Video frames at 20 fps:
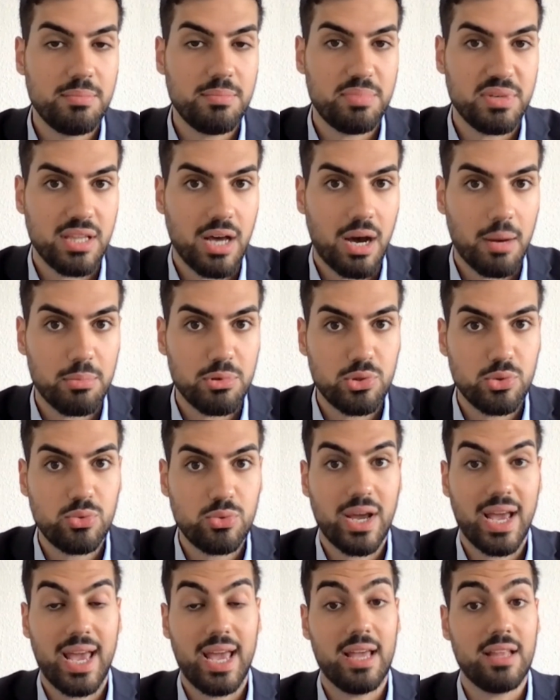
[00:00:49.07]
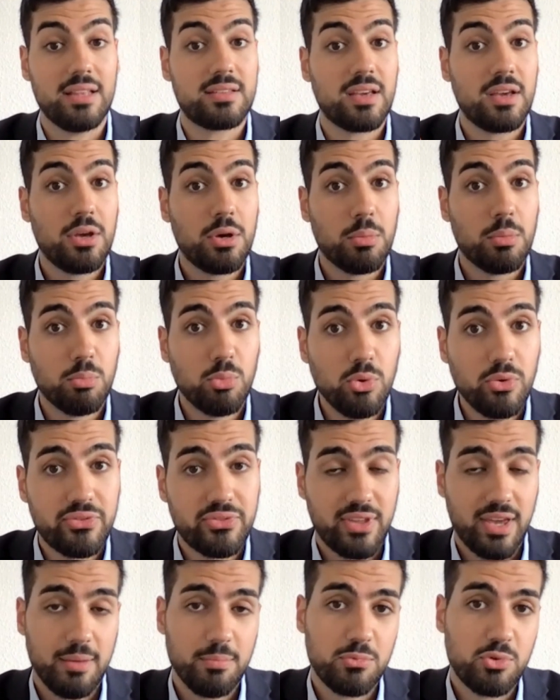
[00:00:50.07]
BW and
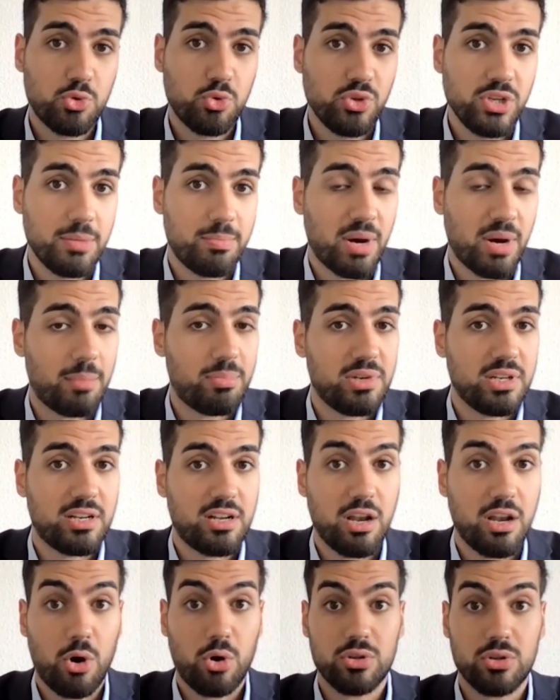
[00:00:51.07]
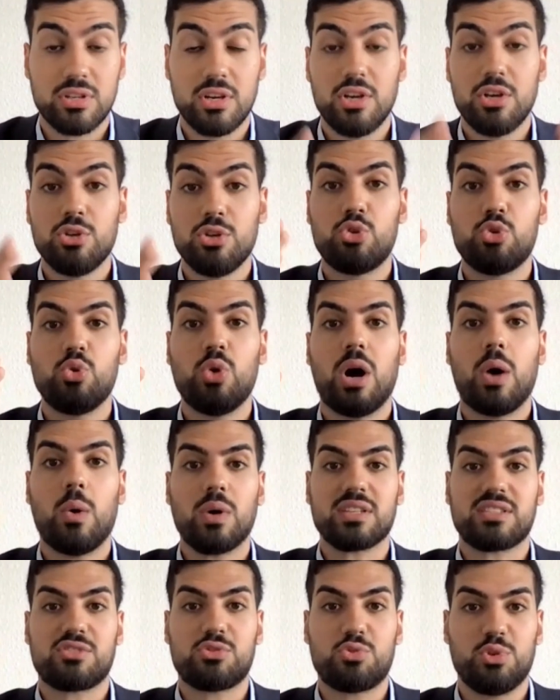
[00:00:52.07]
move them to the public cloud to
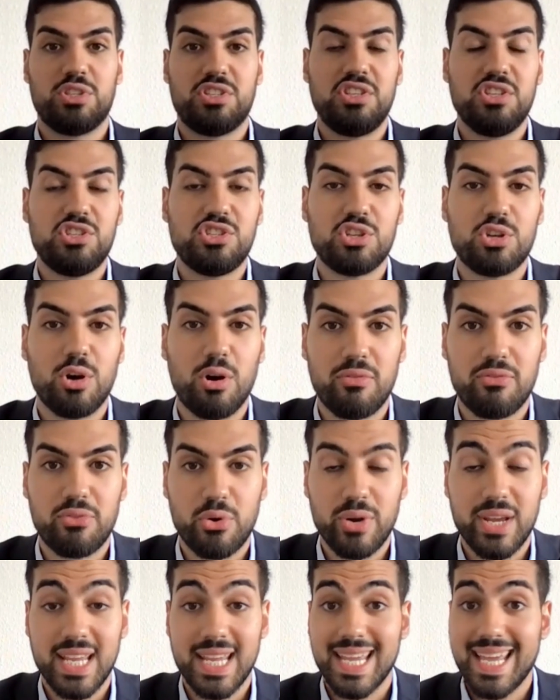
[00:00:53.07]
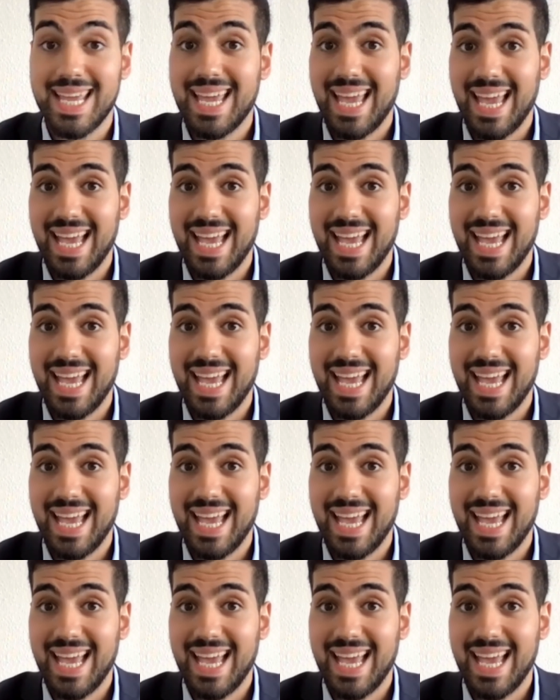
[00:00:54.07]
our strategic offering,